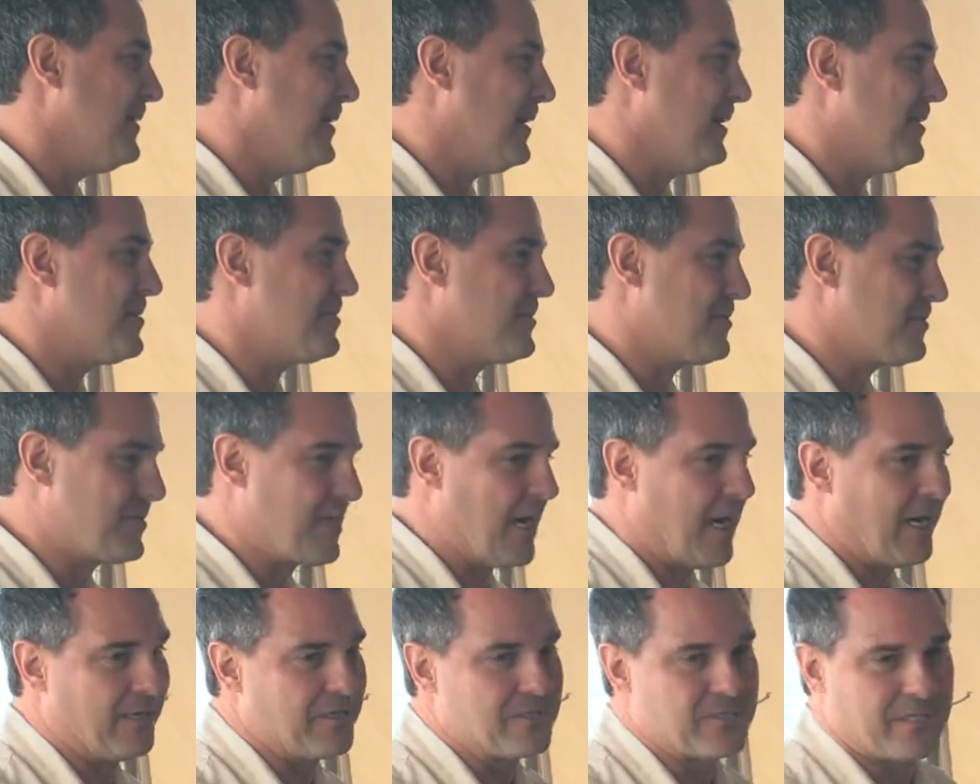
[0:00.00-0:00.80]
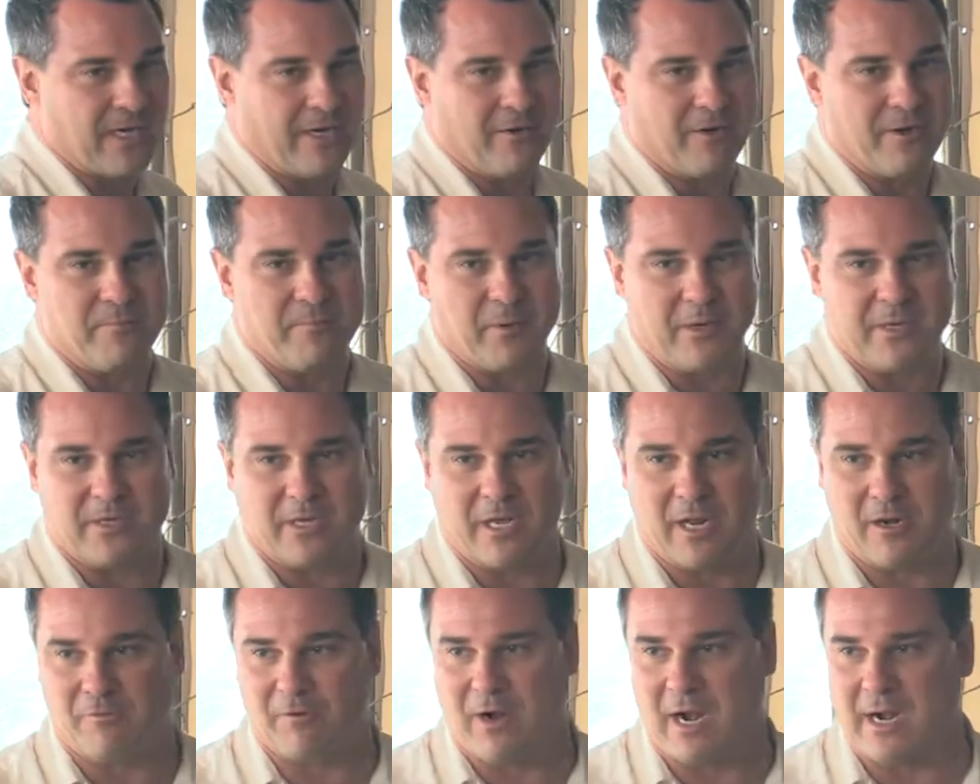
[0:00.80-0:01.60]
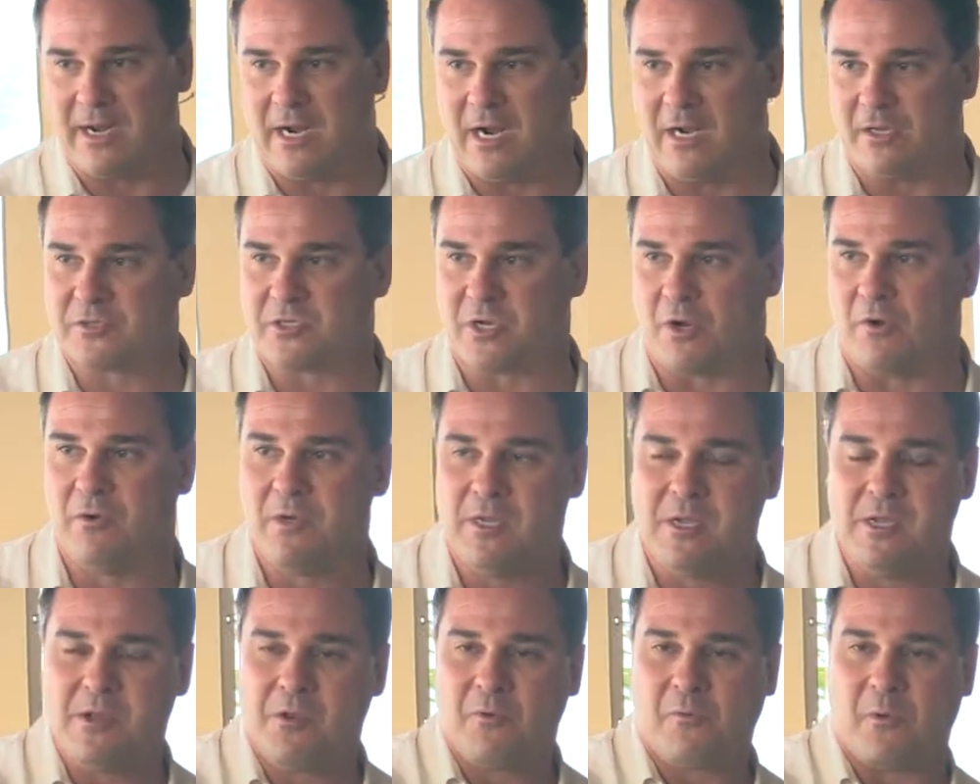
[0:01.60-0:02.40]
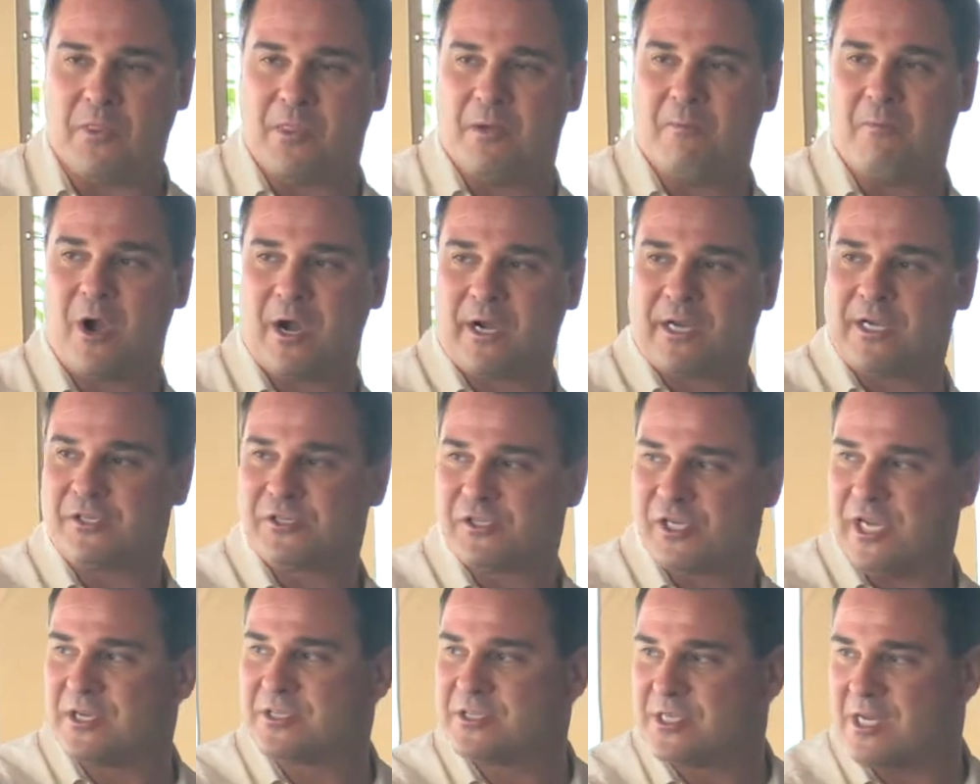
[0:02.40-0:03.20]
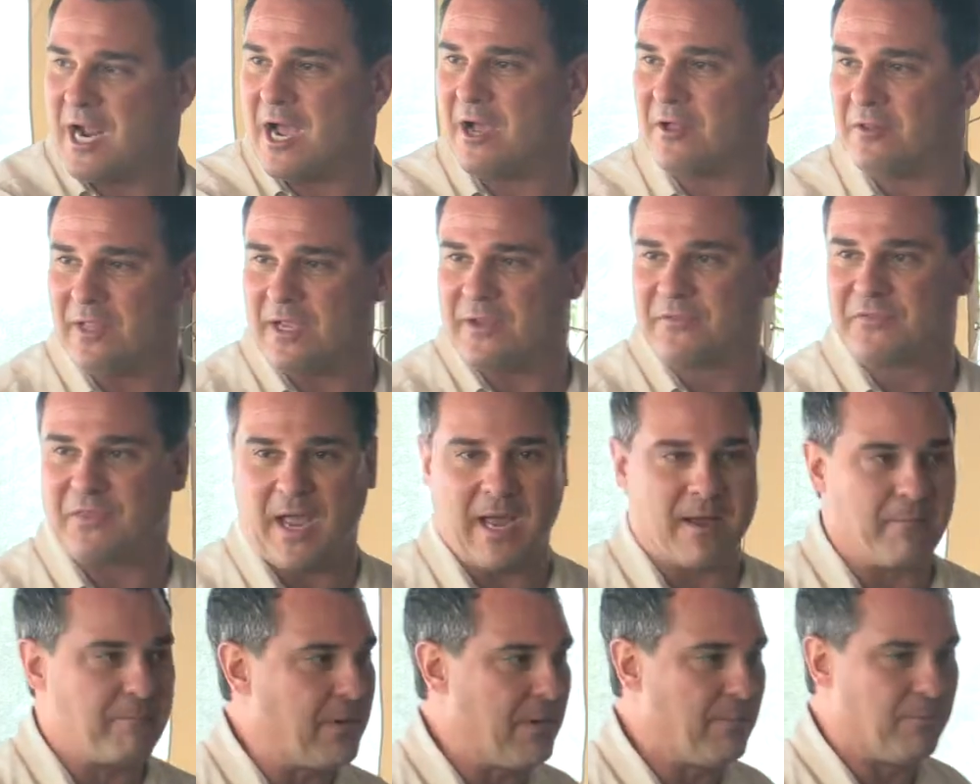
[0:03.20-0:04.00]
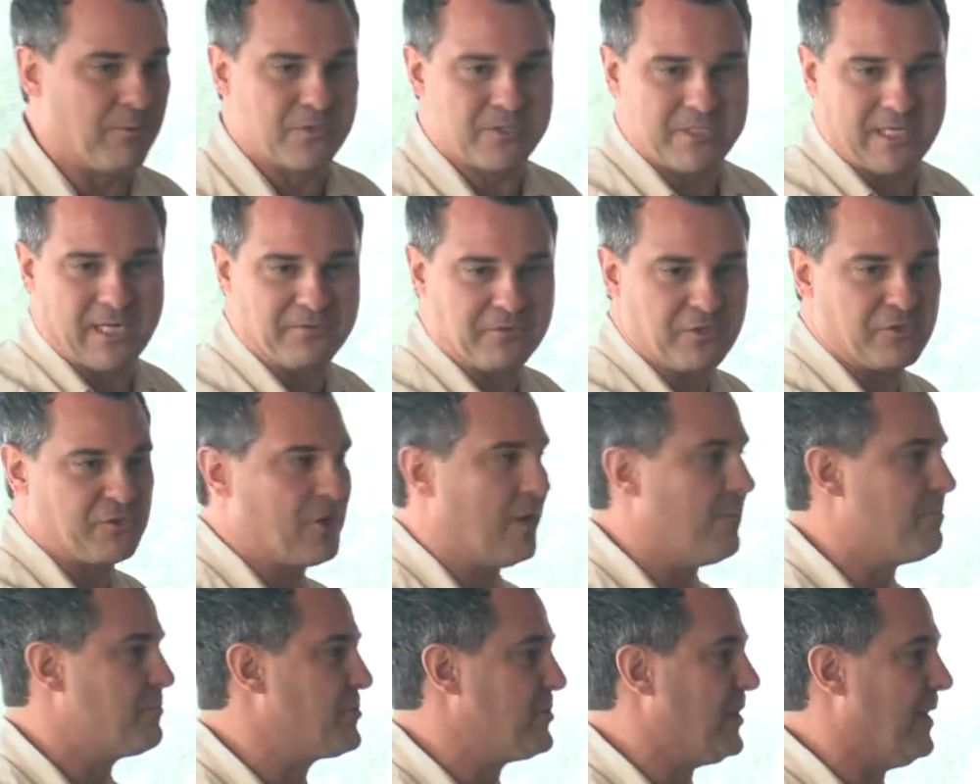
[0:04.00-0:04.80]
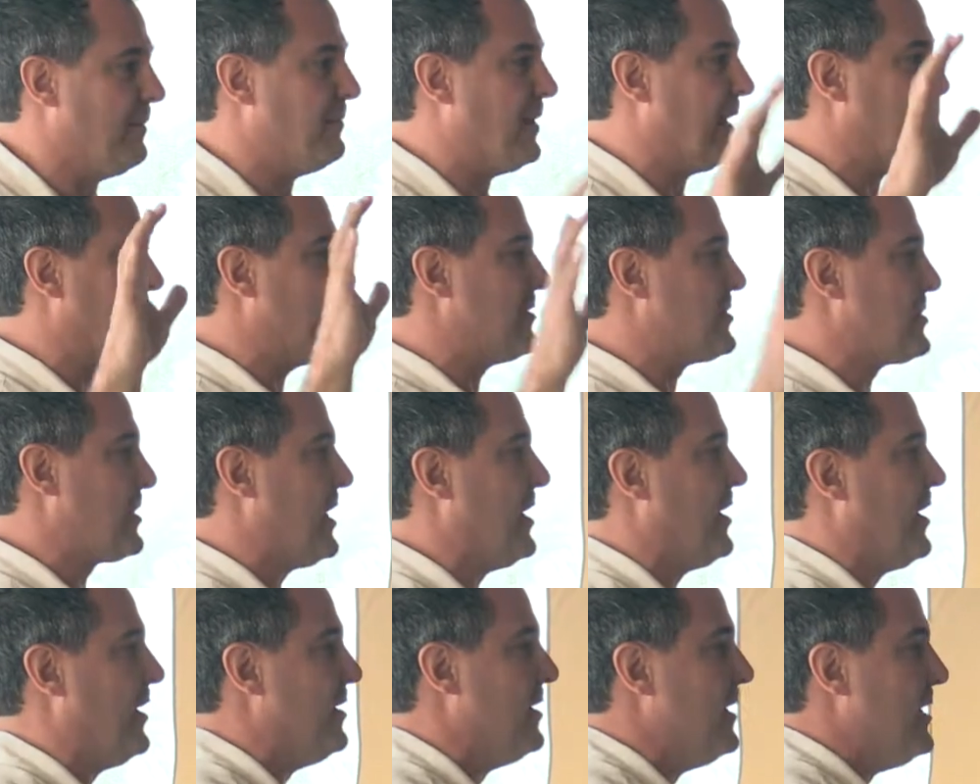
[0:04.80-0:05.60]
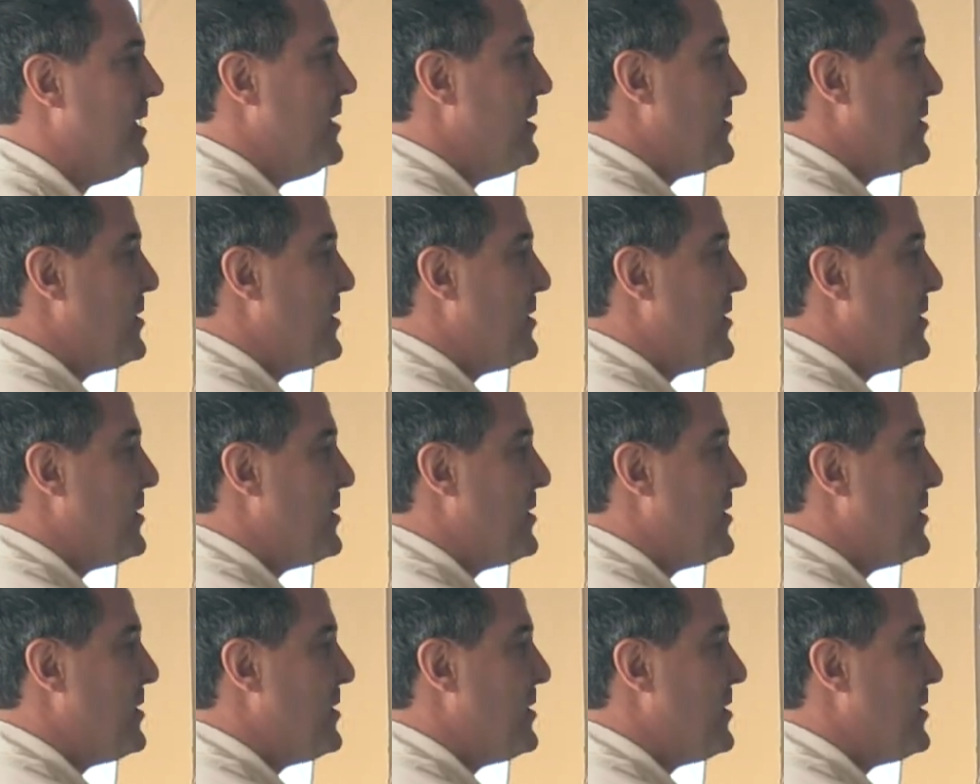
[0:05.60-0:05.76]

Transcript: It's kind of scary, but you got to ride it out. So when the market shakes it out like that, people start to jump ship. They get scared.